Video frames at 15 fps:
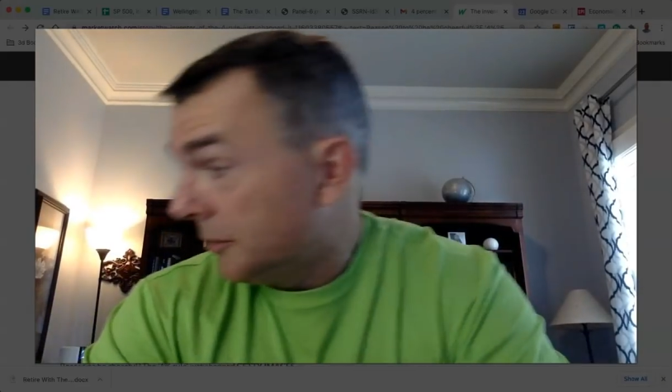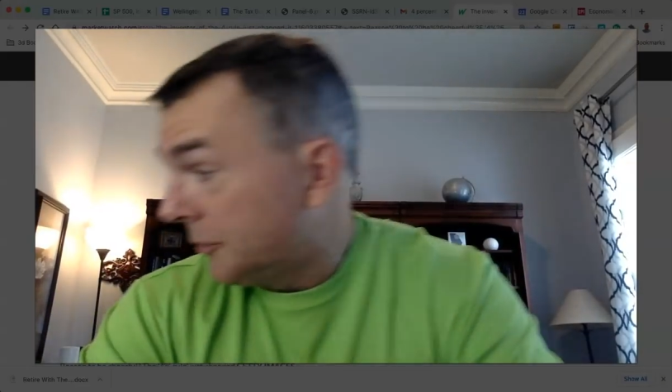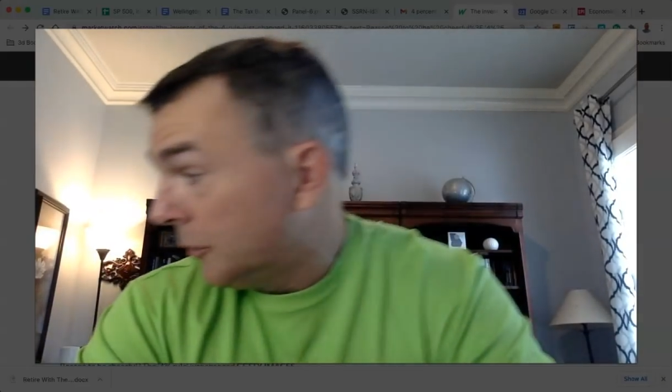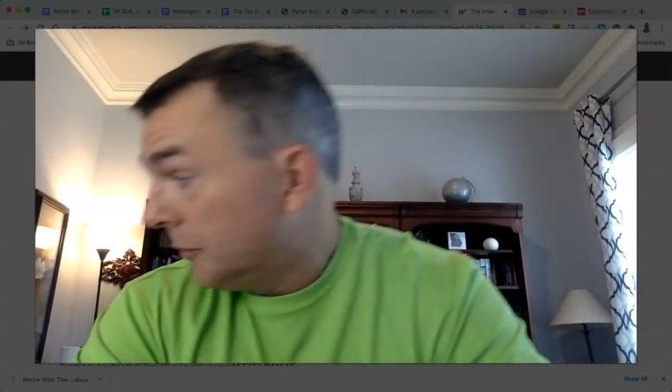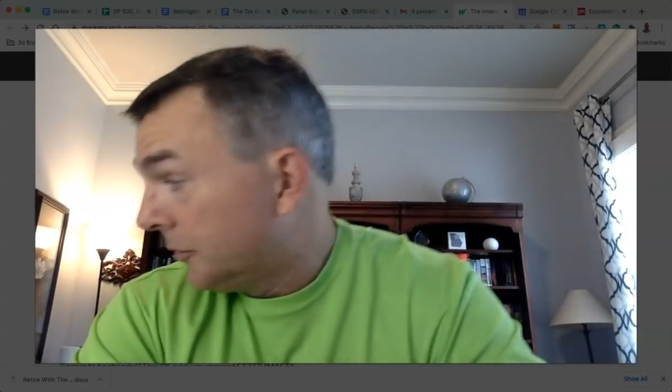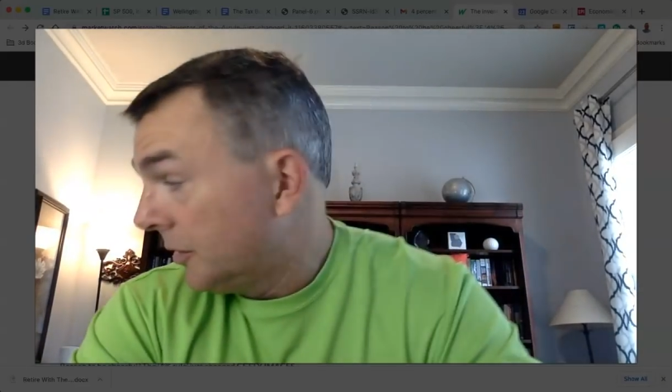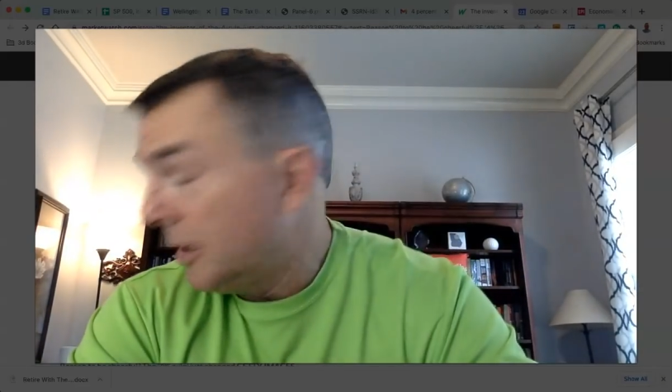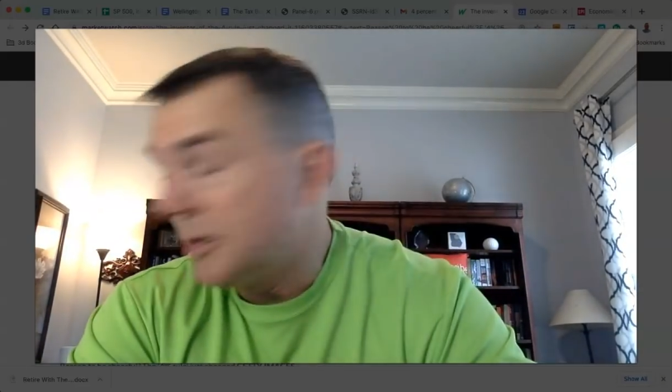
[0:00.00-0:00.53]

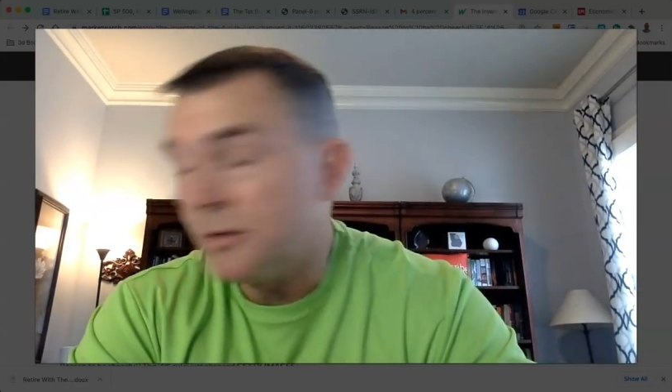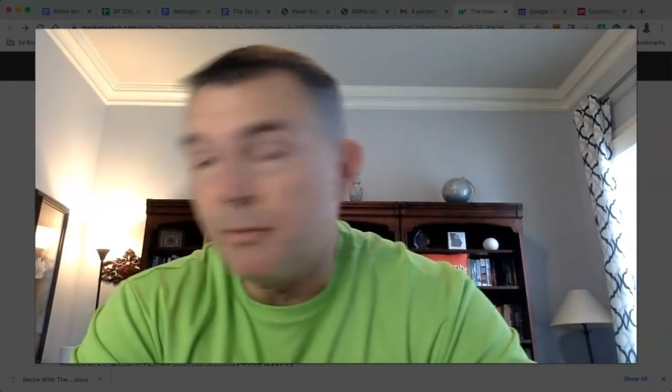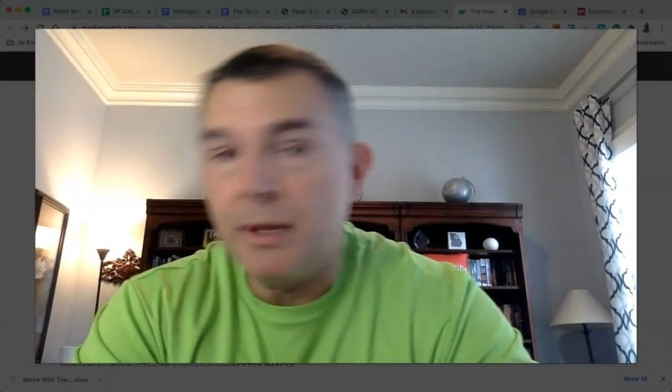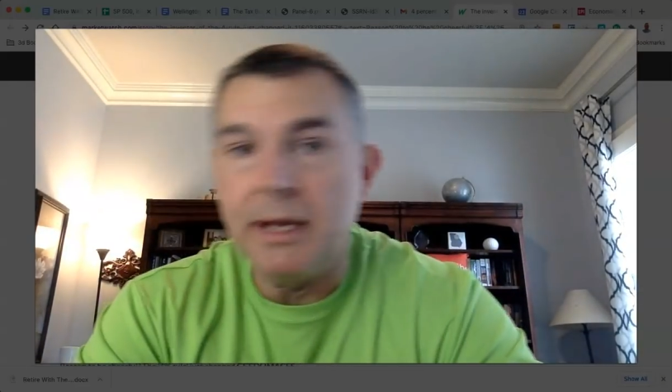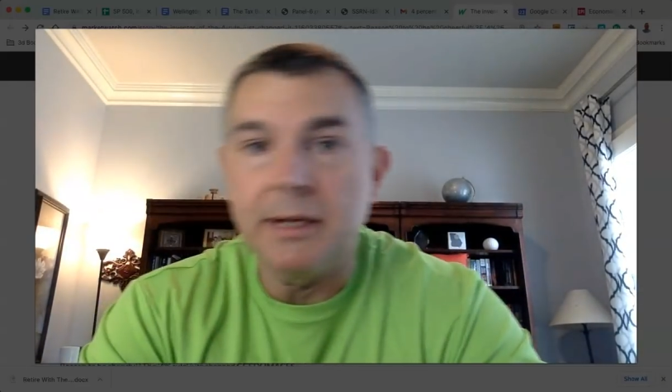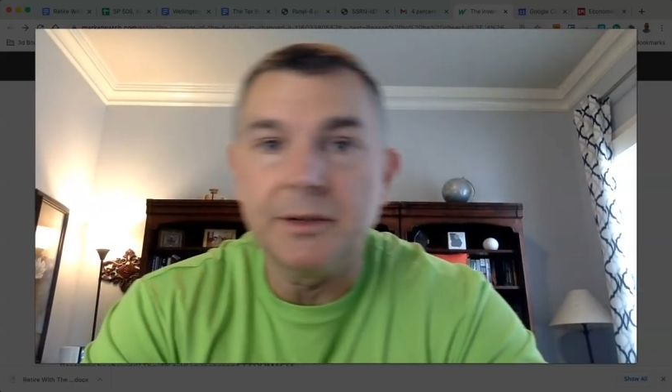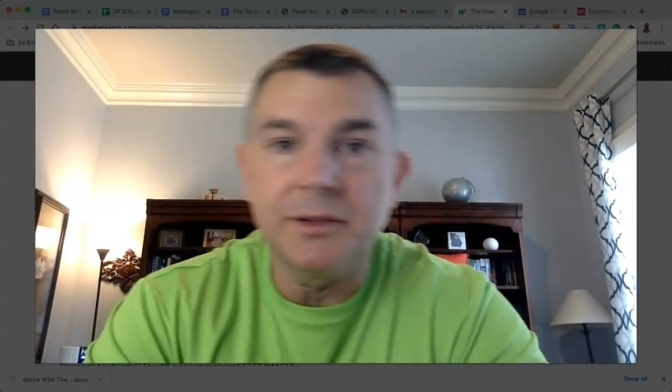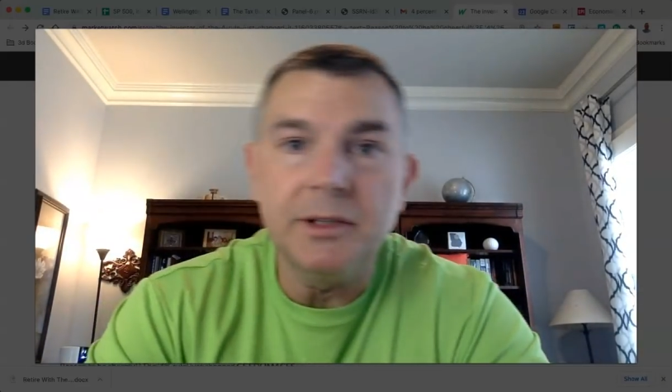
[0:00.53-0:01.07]
Association
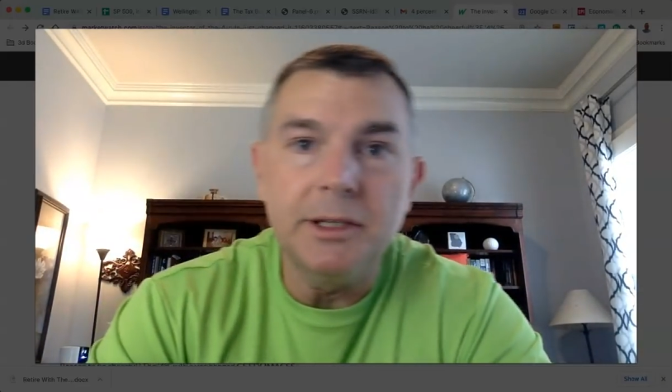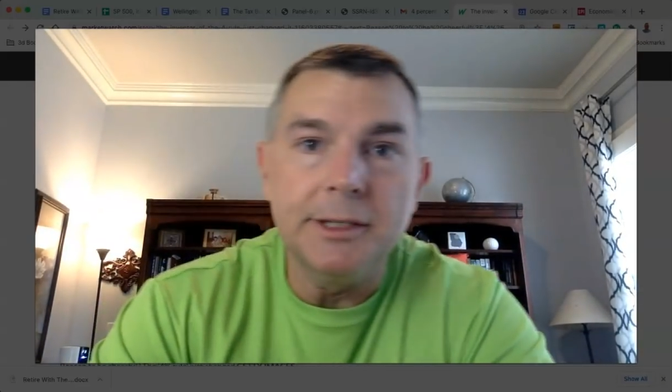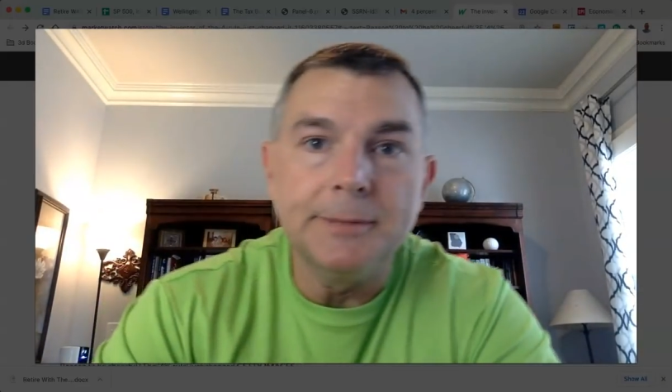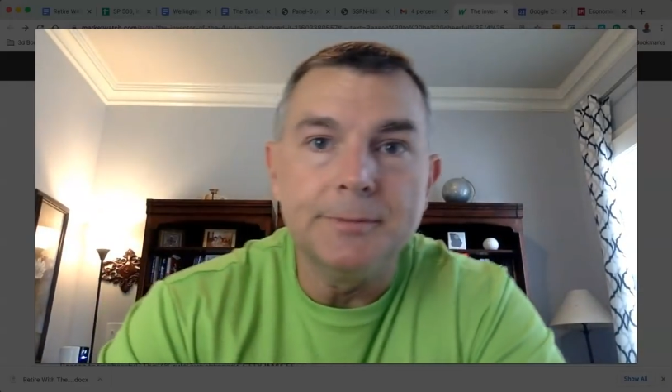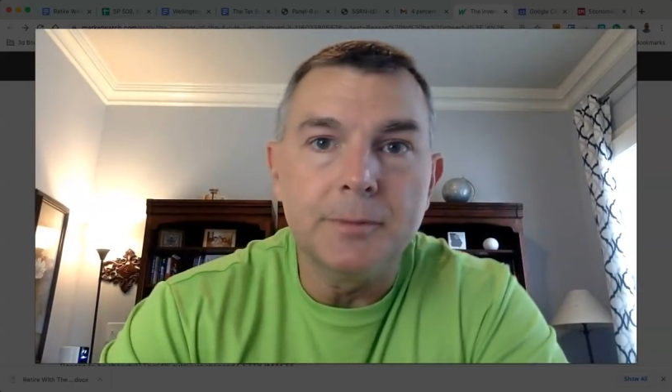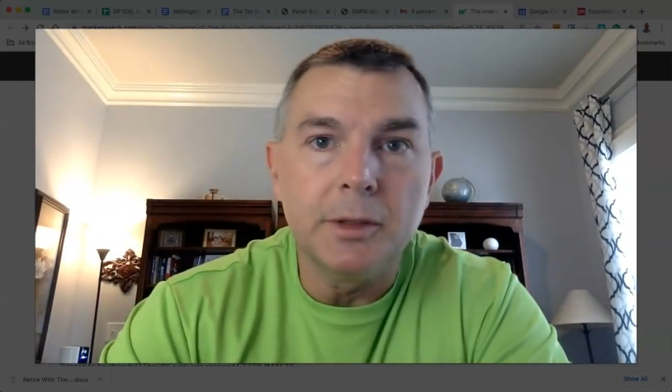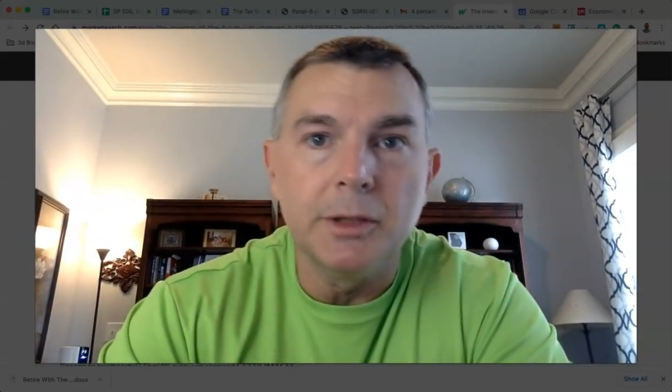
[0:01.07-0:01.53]
magazine,